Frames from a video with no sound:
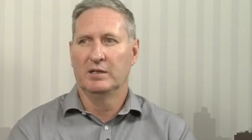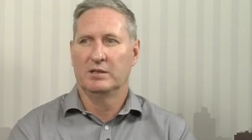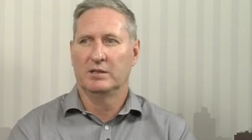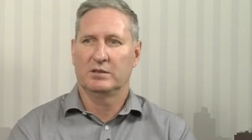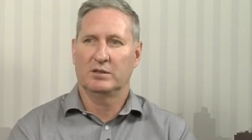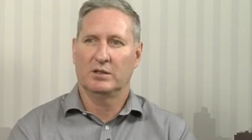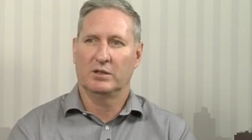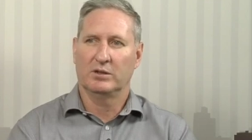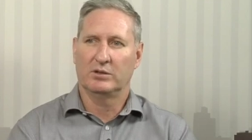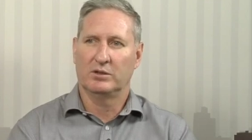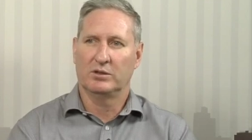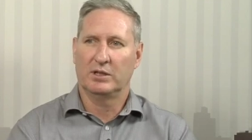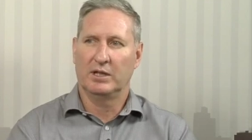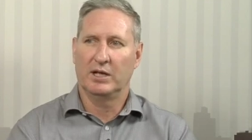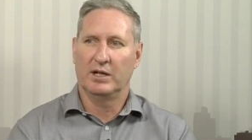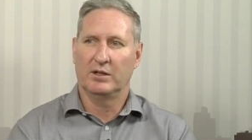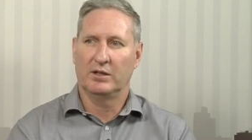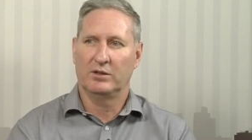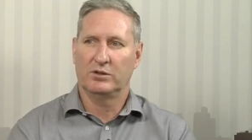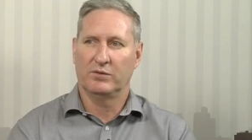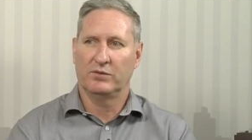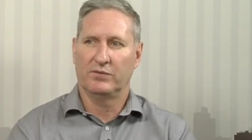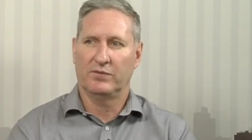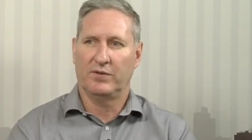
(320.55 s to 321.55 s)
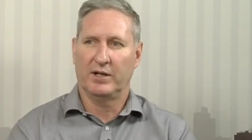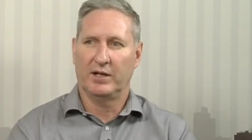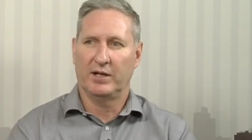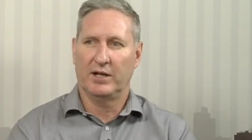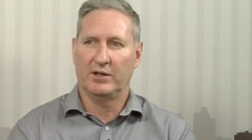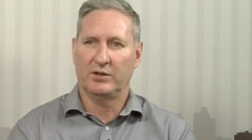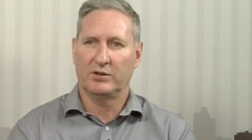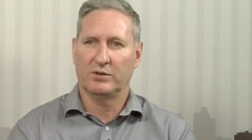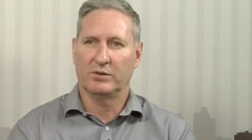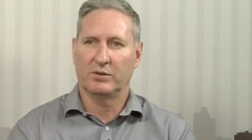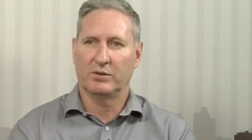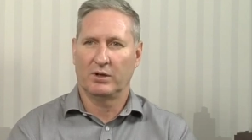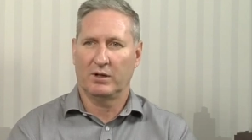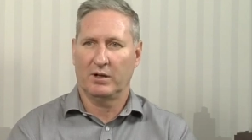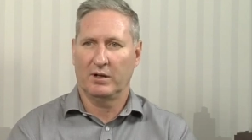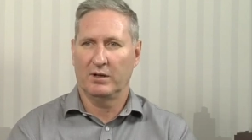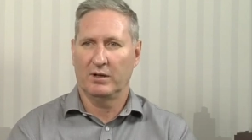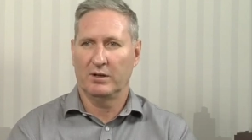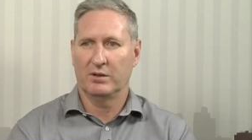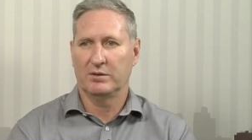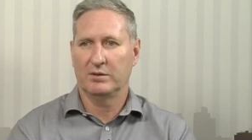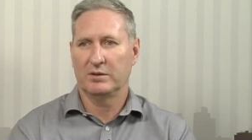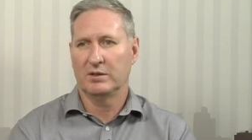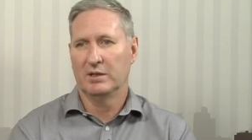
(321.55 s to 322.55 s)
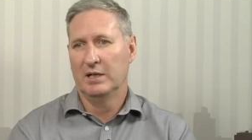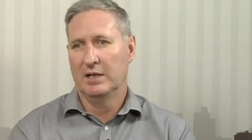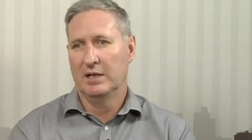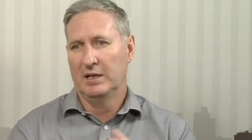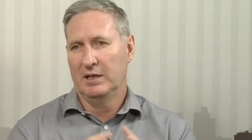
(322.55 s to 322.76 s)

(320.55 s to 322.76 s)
so to get it to financial close.